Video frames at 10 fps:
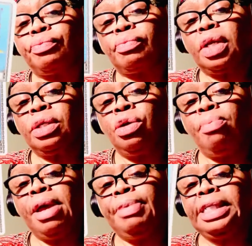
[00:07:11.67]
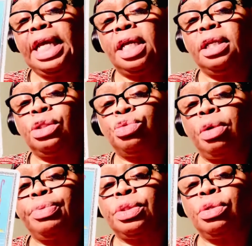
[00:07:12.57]
You may be taking a
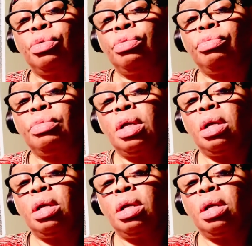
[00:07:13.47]
trip soon